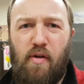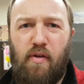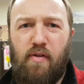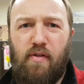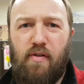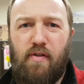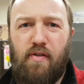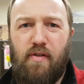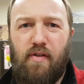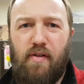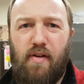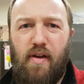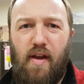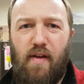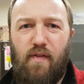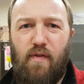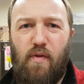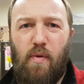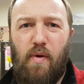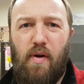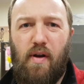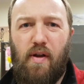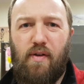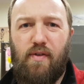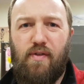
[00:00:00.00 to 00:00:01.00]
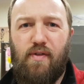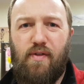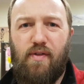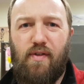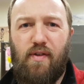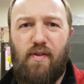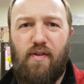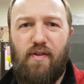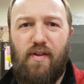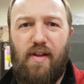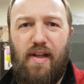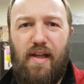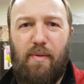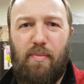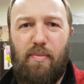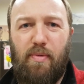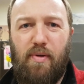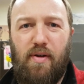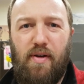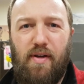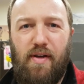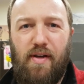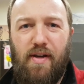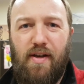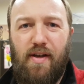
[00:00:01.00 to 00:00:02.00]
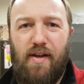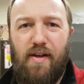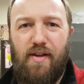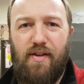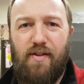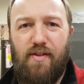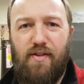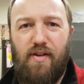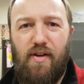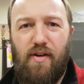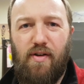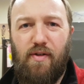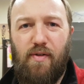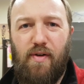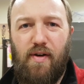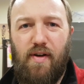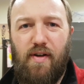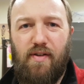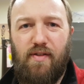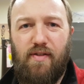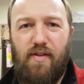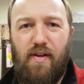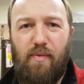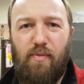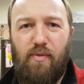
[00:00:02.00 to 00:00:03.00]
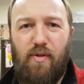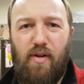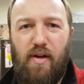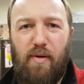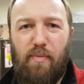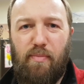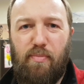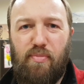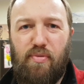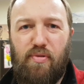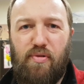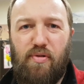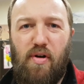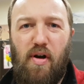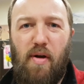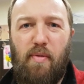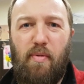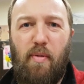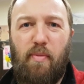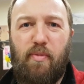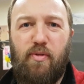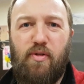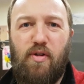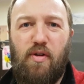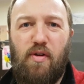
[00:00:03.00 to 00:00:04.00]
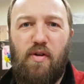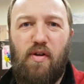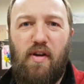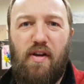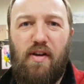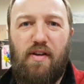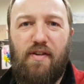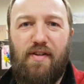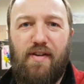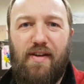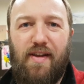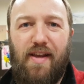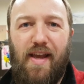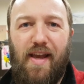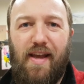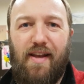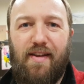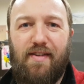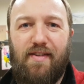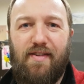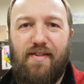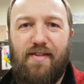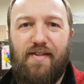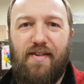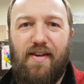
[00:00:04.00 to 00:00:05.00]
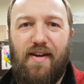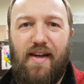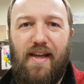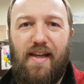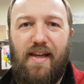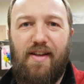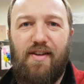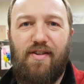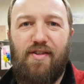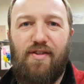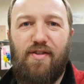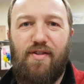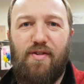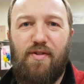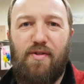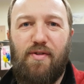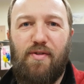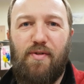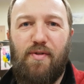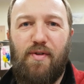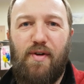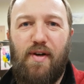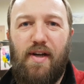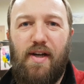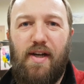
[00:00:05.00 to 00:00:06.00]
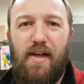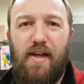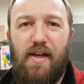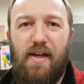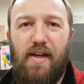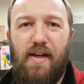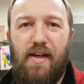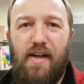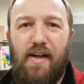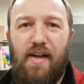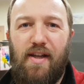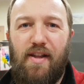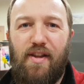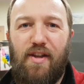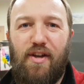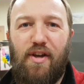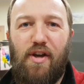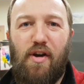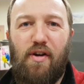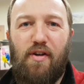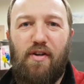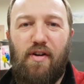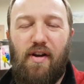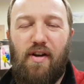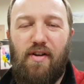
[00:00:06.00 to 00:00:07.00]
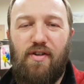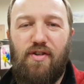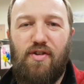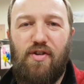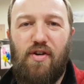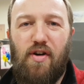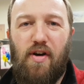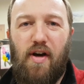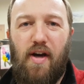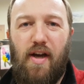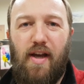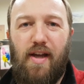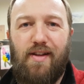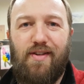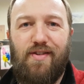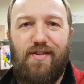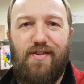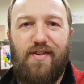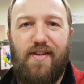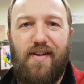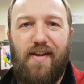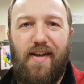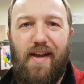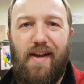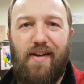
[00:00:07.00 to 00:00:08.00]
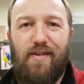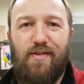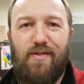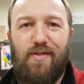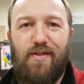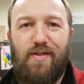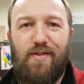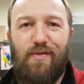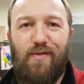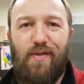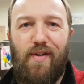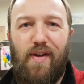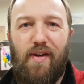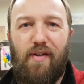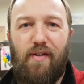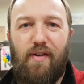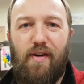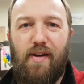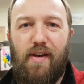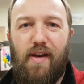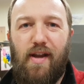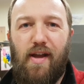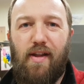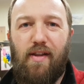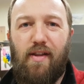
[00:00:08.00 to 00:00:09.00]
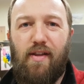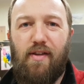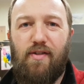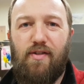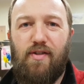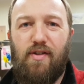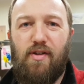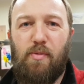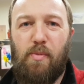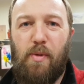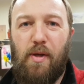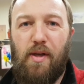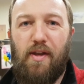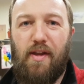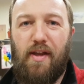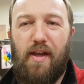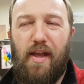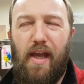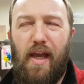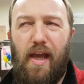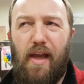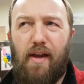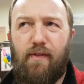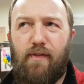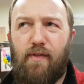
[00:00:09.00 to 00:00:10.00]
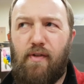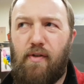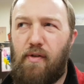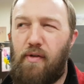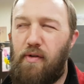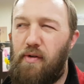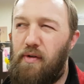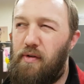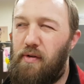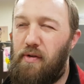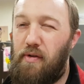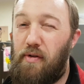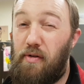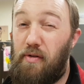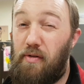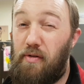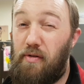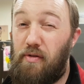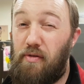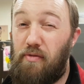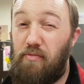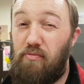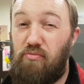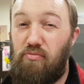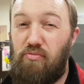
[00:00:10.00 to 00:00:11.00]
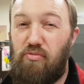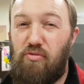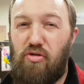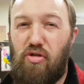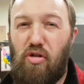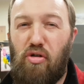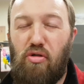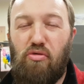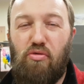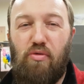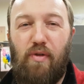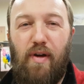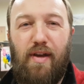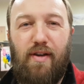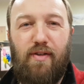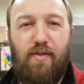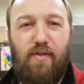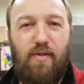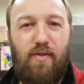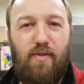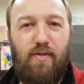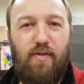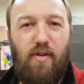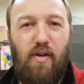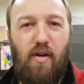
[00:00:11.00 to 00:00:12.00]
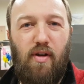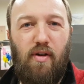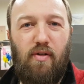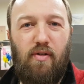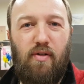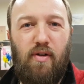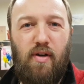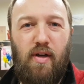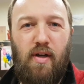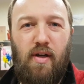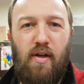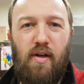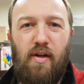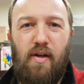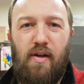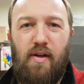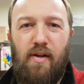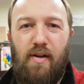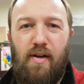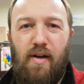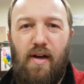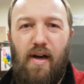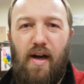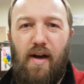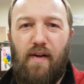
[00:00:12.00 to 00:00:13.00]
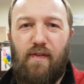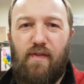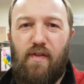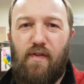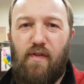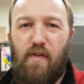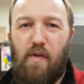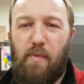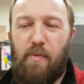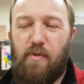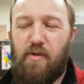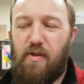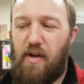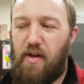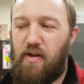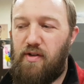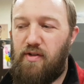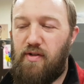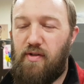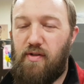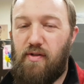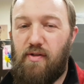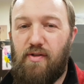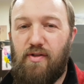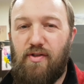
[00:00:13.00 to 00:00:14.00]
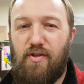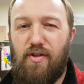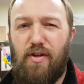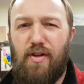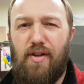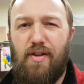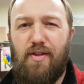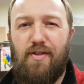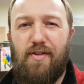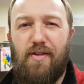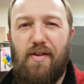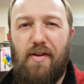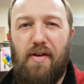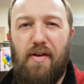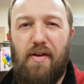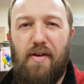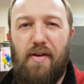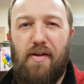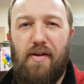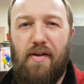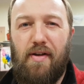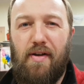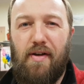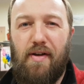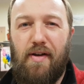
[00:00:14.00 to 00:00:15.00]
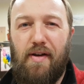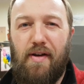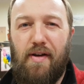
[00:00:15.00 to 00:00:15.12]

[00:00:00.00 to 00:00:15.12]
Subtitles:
own. Everyone else is asleep. So it seems like a prime opportunity to get stuck into Coconut Shy and see how she's faring now that she's been in the keg for 2 weeks or so after fermentation. So